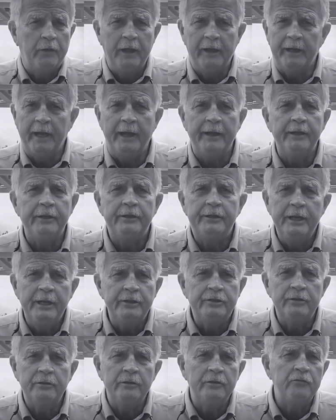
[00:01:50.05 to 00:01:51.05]
that got the
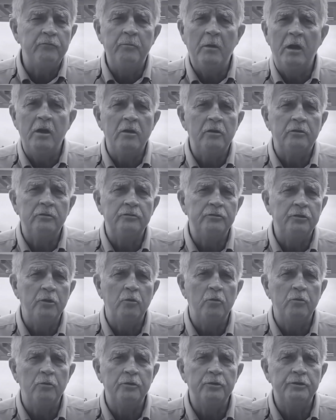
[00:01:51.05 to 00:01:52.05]
attention of my Uncle
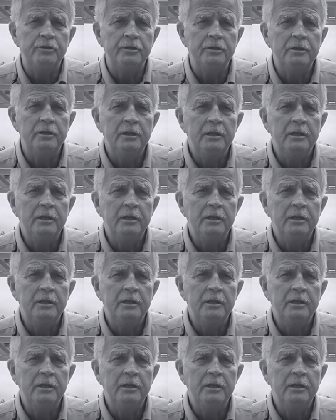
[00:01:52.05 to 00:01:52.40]
George